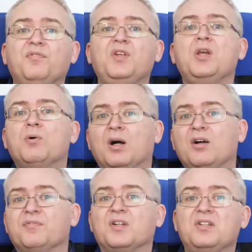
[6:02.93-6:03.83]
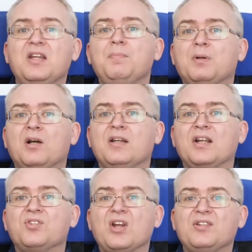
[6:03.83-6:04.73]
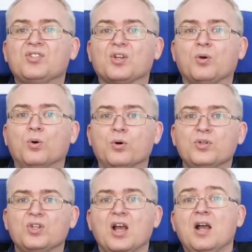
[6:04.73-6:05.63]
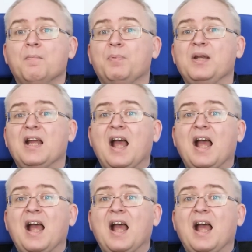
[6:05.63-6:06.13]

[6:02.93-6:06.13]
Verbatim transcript: fewer of the deep learning tensor cores, but it